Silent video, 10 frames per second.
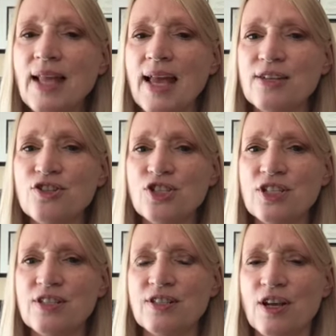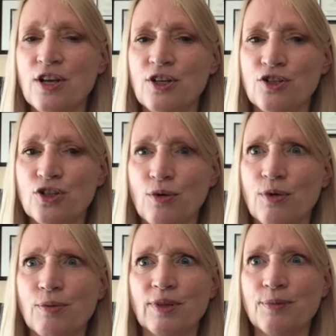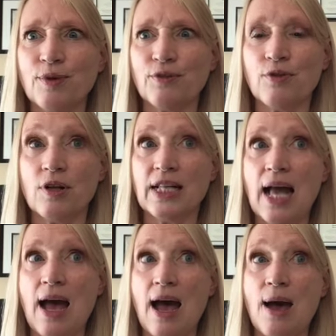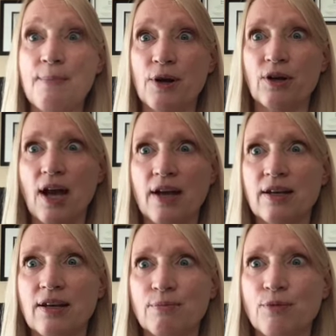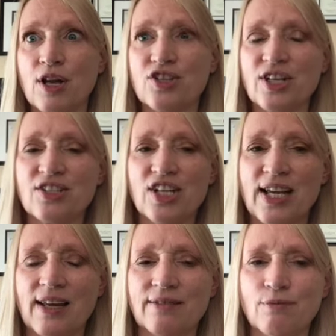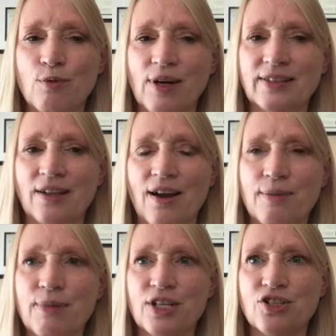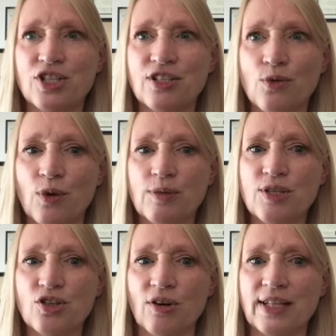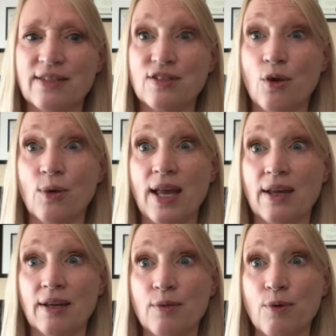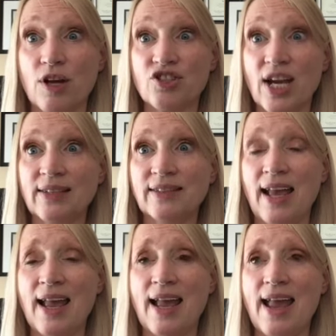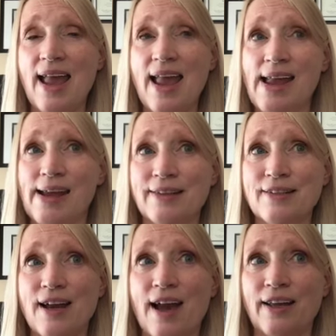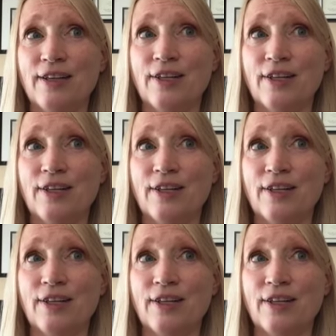and she's showed a really beautiful Americana project she had worked on, but she's going to be starting this Oh Canada project, and I